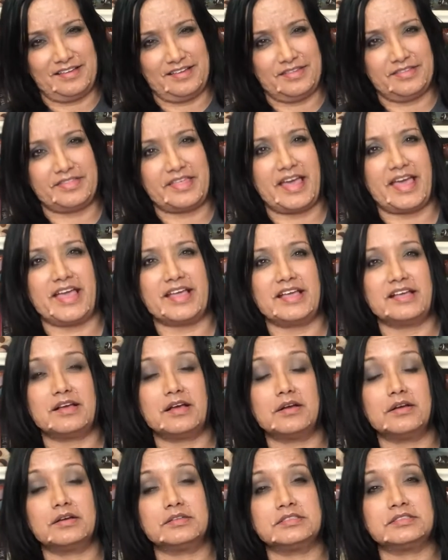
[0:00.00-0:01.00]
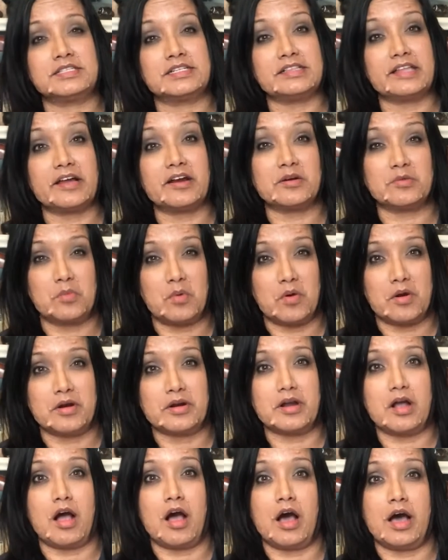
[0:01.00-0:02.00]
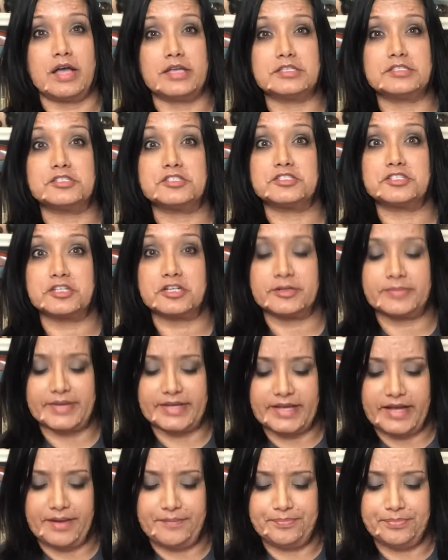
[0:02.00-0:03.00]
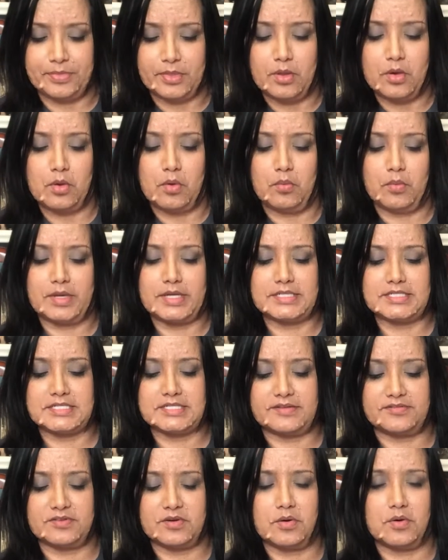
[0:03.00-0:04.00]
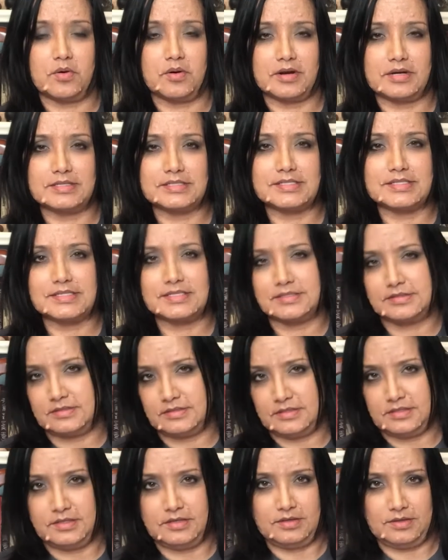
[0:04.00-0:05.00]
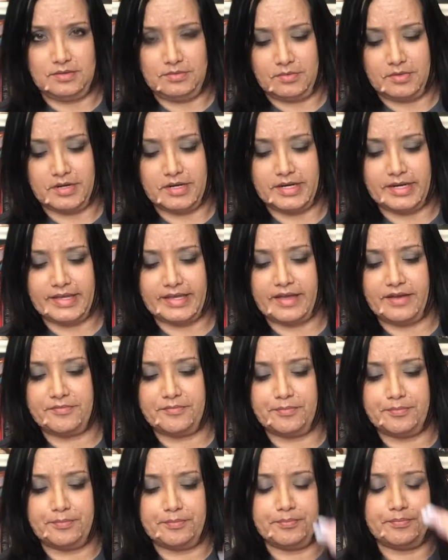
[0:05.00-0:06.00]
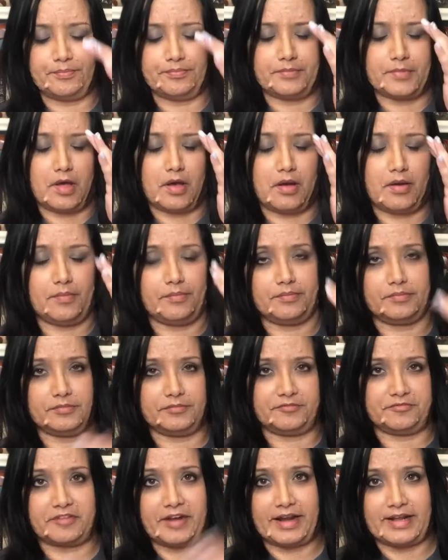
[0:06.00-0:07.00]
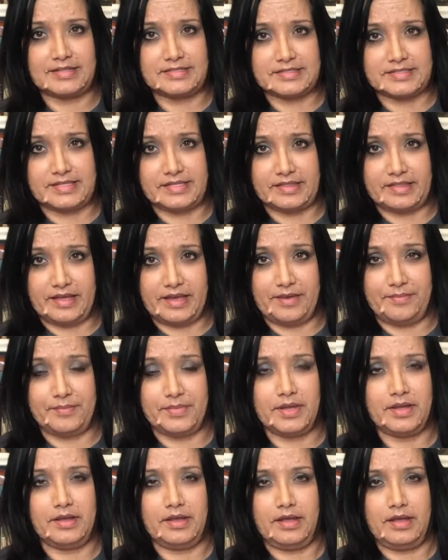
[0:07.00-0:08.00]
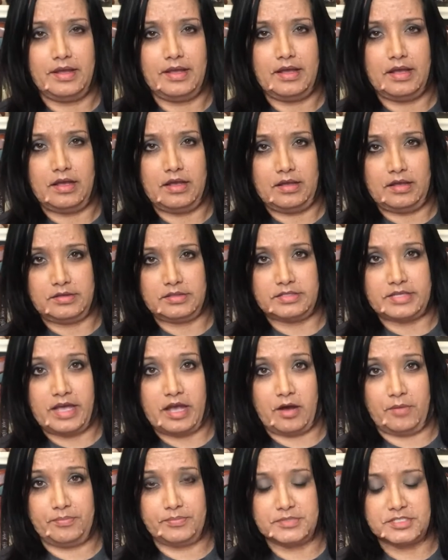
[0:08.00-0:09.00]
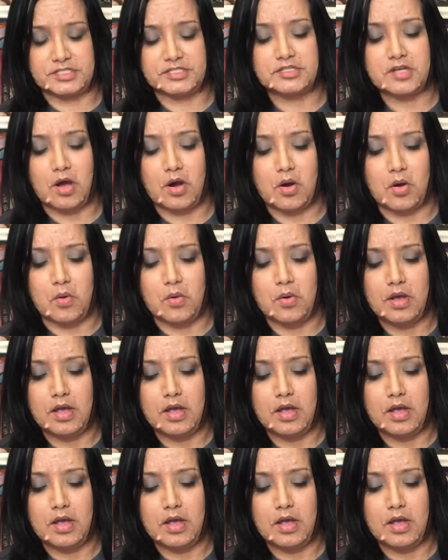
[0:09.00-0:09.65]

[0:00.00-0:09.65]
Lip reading: they declared war on Serbia, which of course, we're going to get France and them to help. So